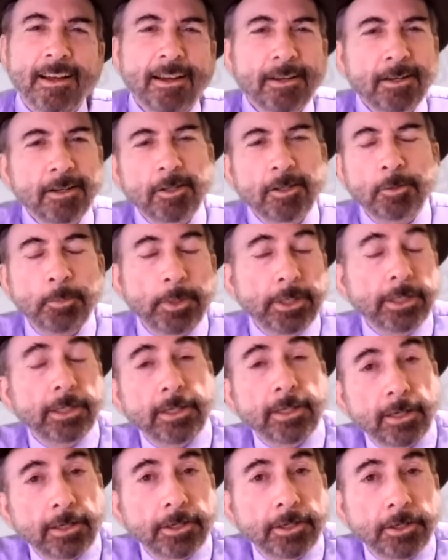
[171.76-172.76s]

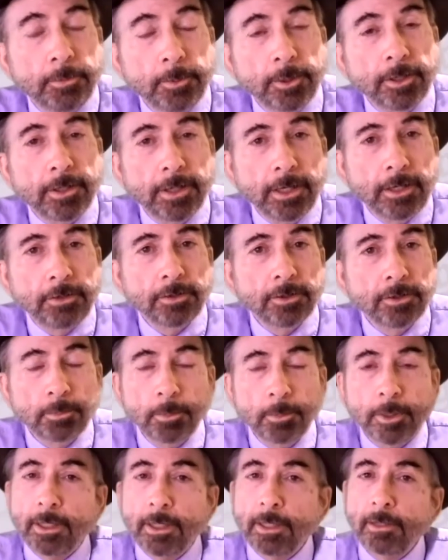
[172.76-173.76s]
BAI Communications
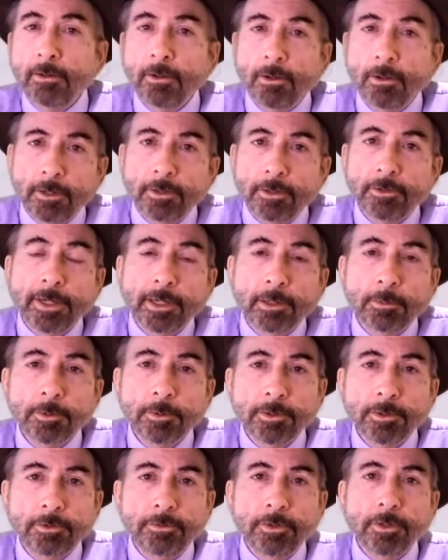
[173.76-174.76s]
made a large
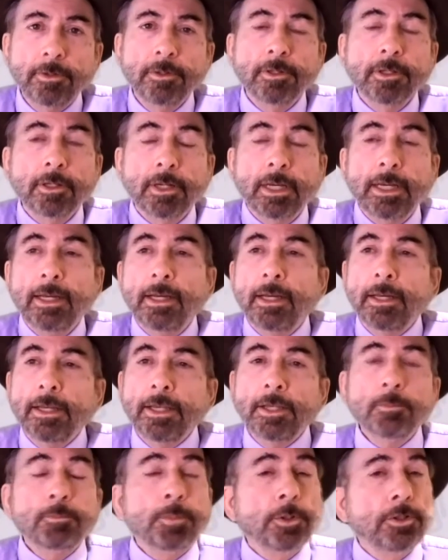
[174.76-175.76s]
acquisition that
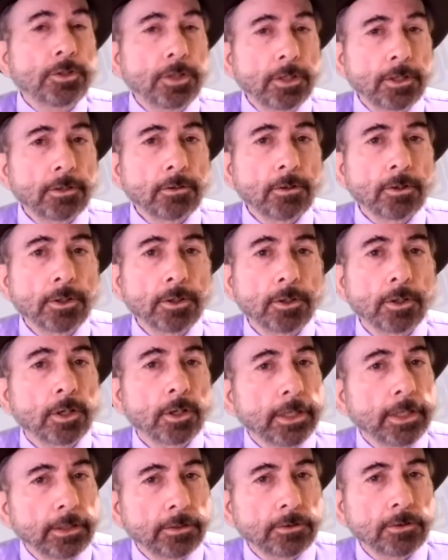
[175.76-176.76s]
in particular
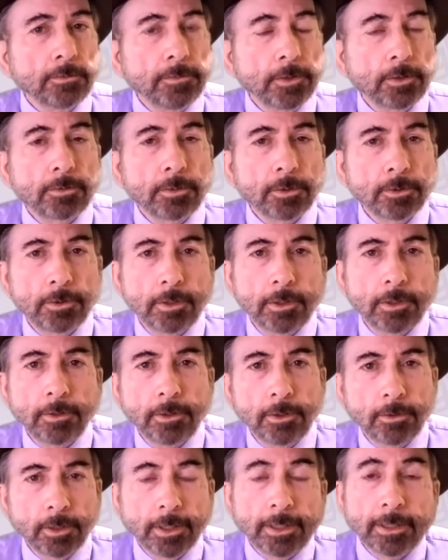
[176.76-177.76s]
is of interest in
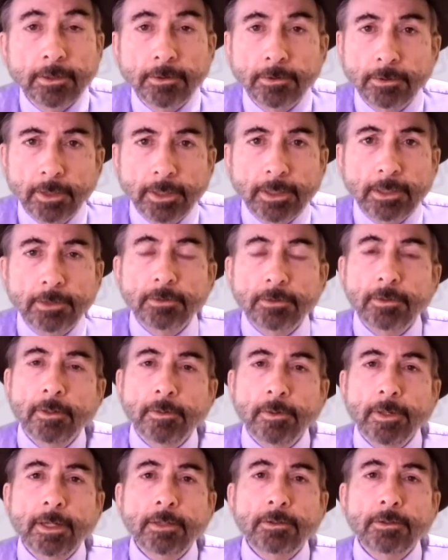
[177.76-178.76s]
the United States,
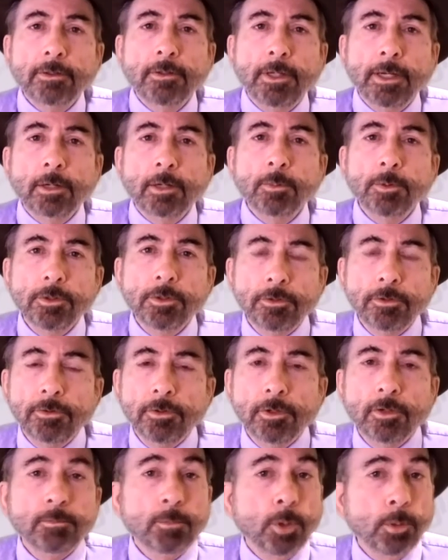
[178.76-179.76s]
and that's the
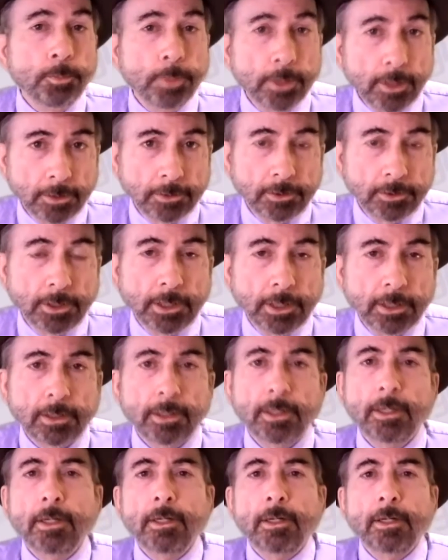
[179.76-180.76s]
acquisition of Mobilitie.
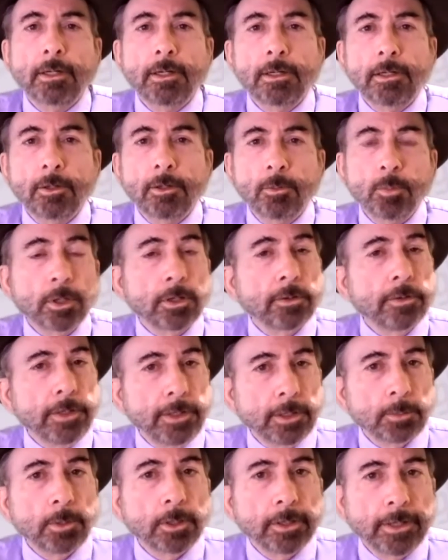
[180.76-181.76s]
What are
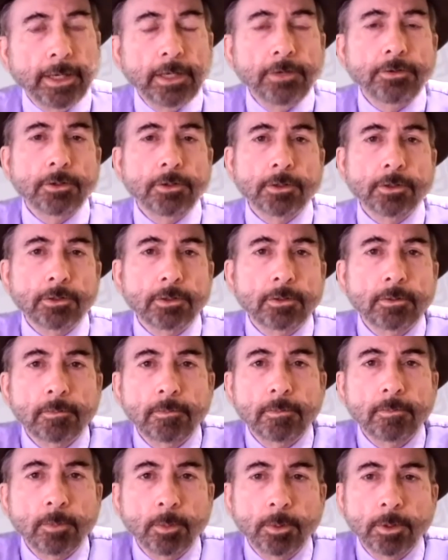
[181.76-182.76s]
the implications
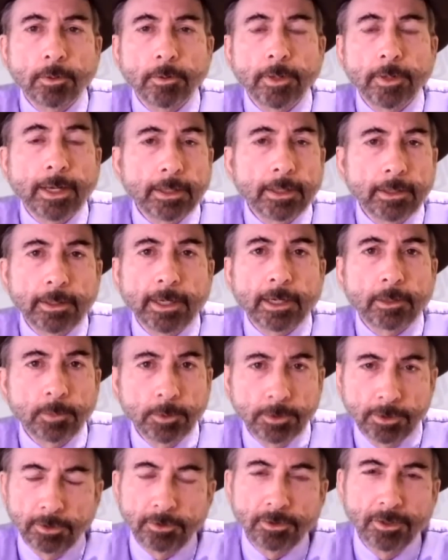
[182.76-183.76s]
for that
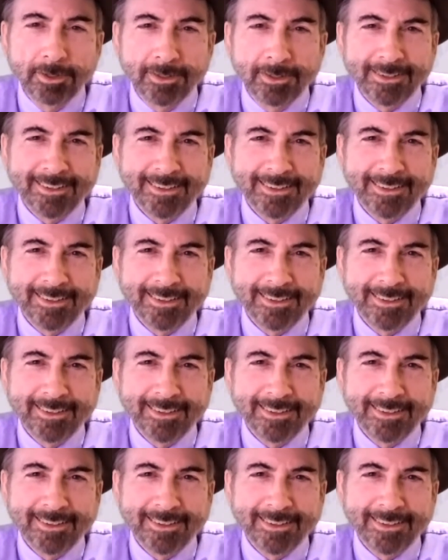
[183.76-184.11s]
acquisition?